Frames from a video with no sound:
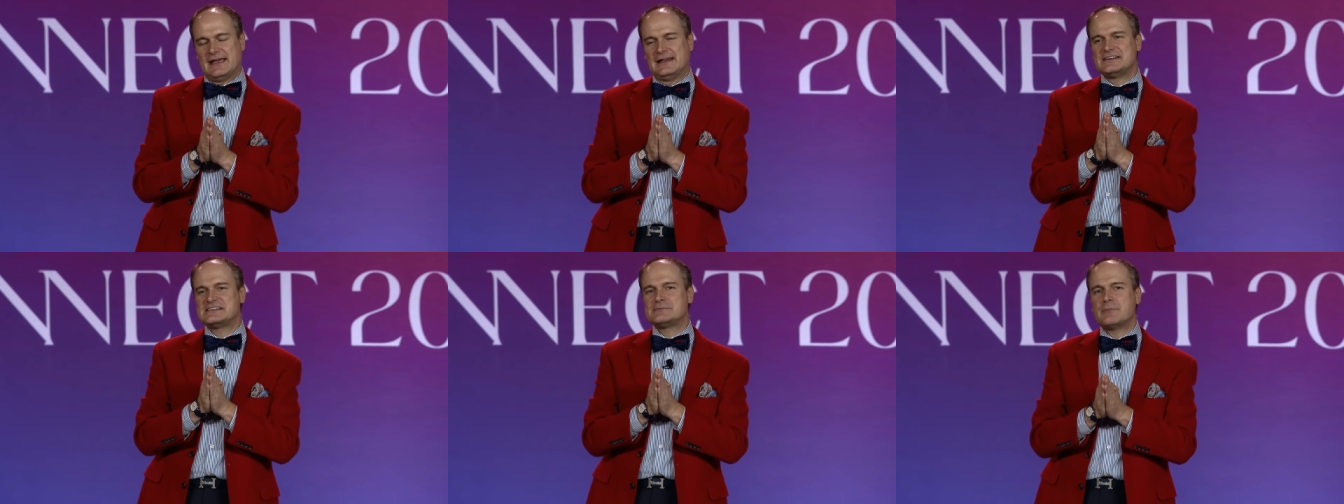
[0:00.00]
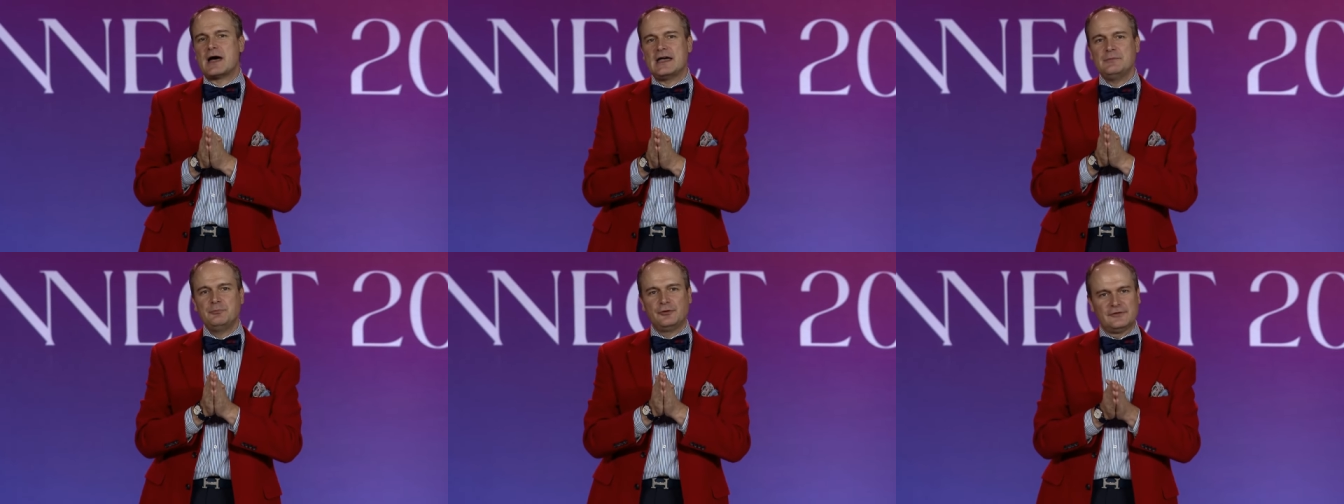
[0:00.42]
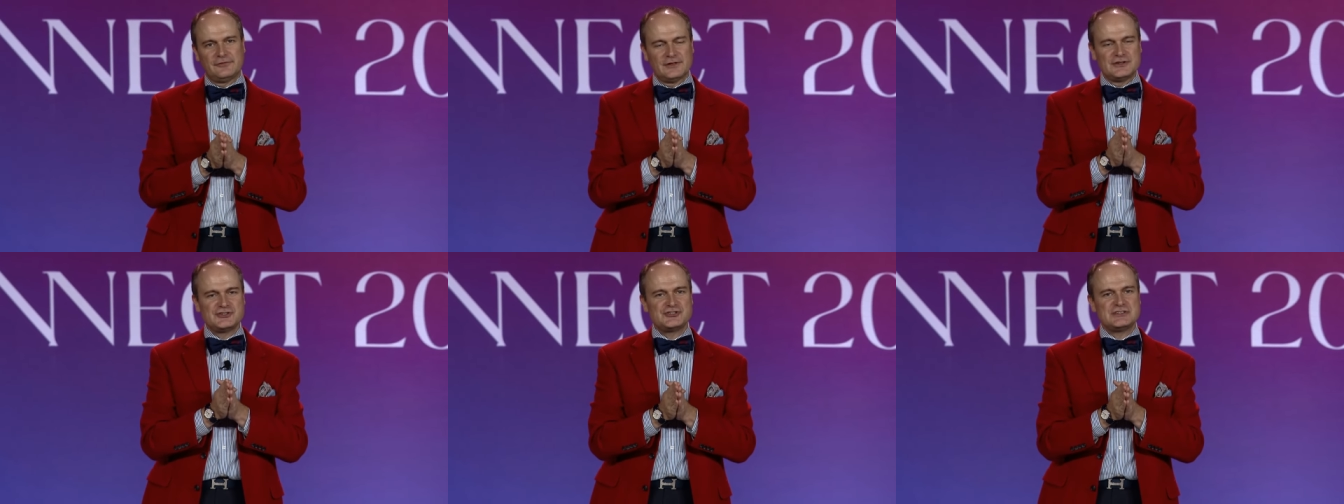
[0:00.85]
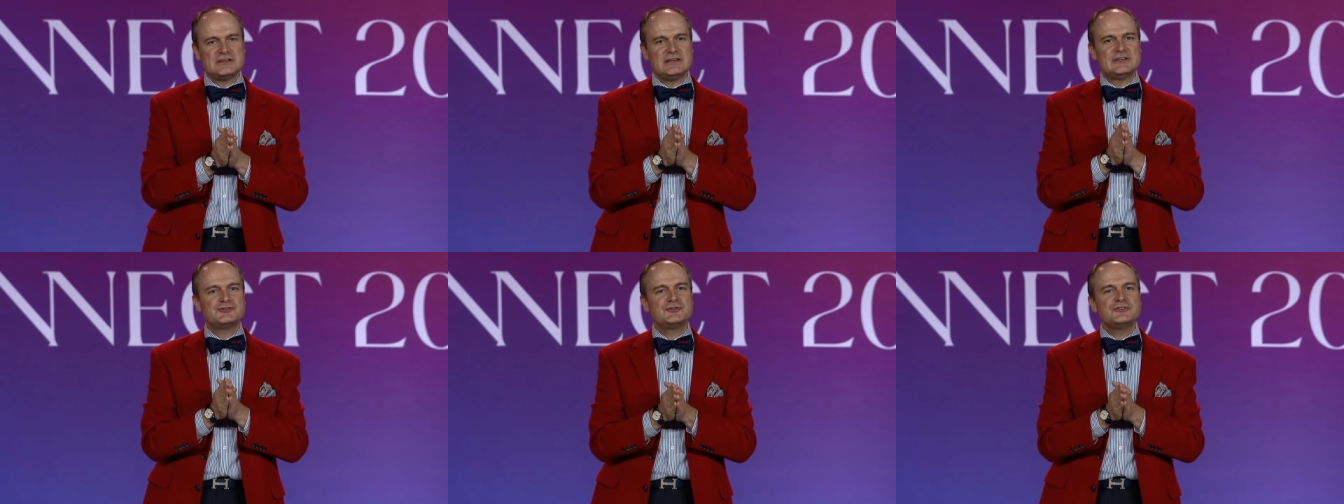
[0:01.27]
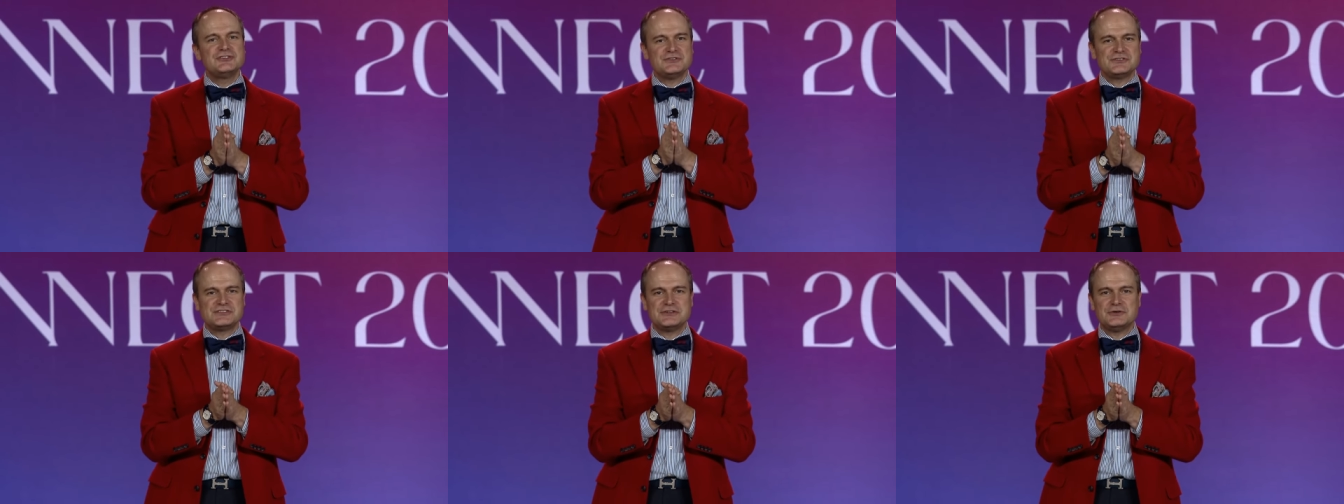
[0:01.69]
it is my privilege to
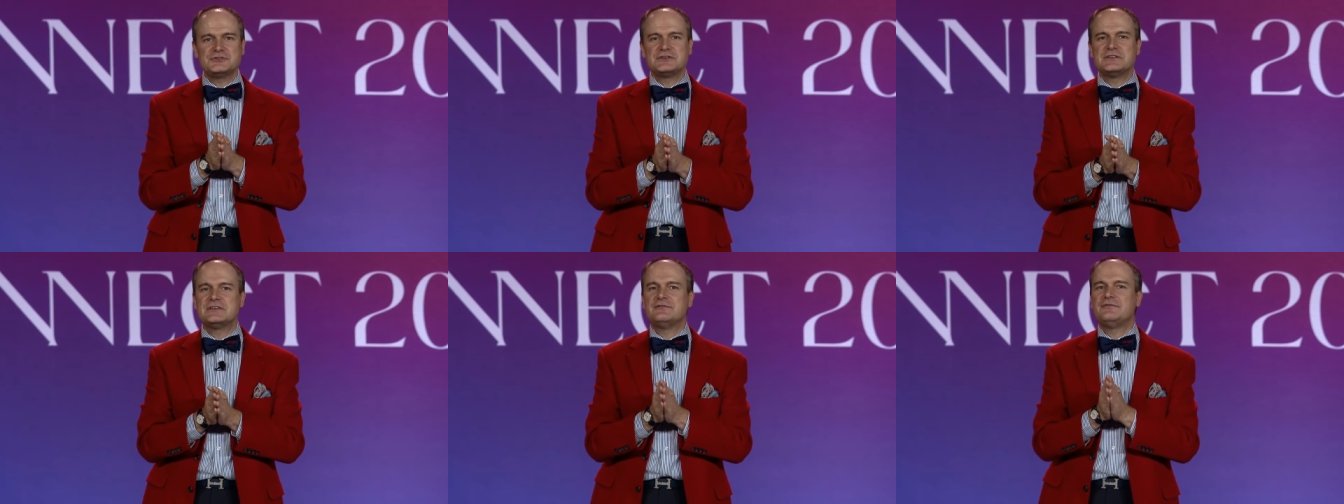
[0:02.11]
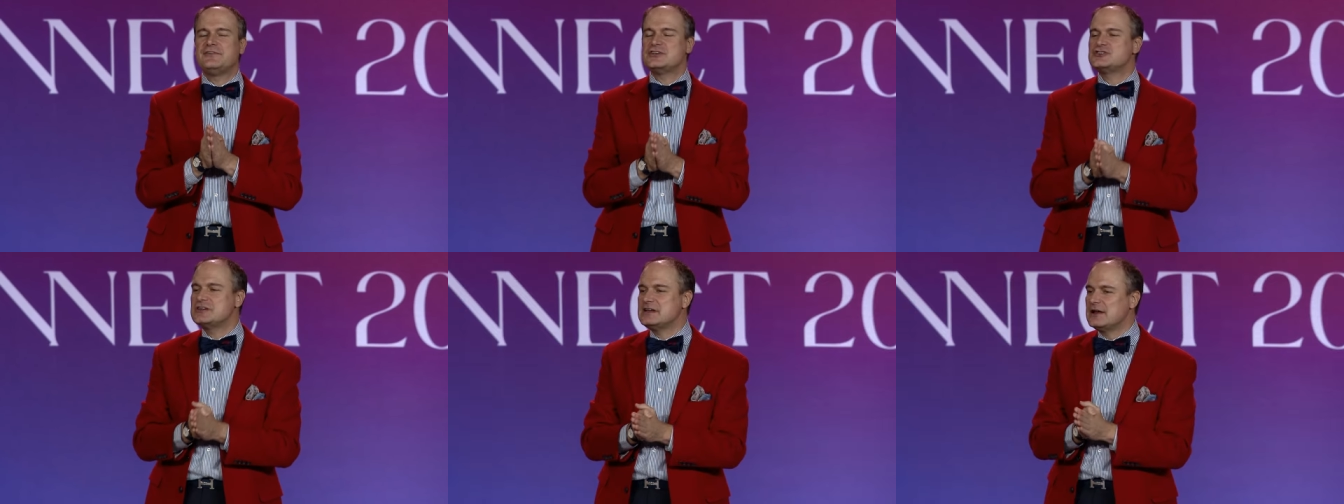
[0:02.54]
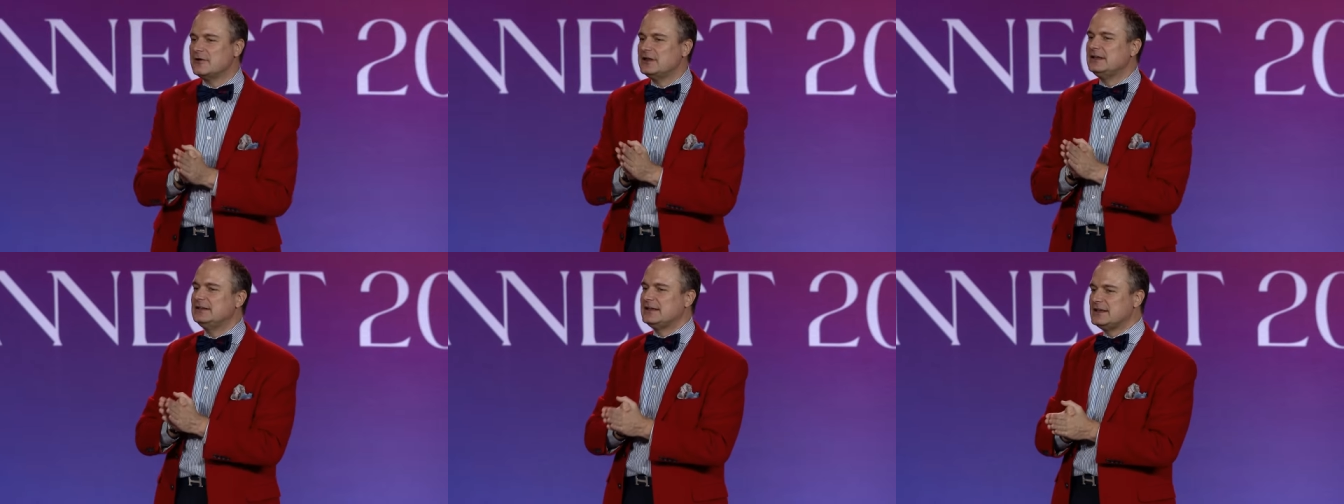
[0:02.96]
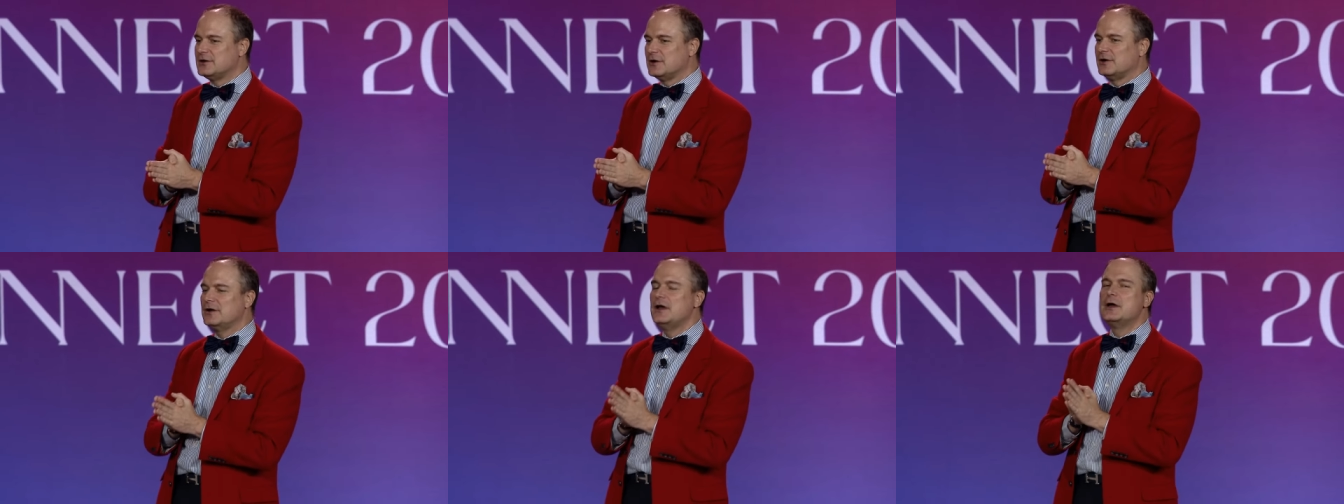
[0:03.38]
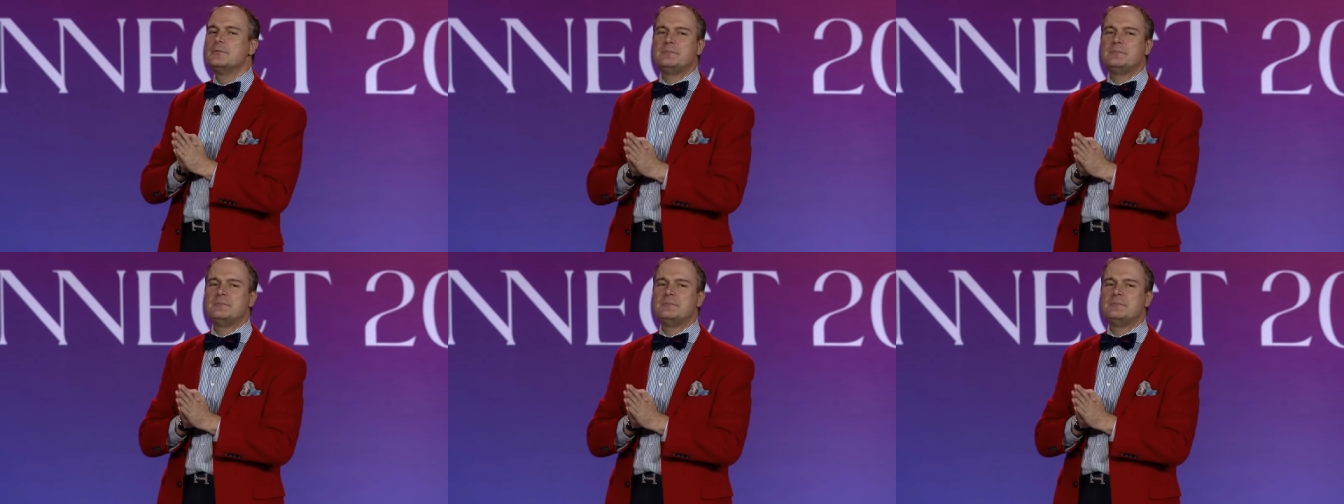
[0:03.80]
introduce you to the visionary leader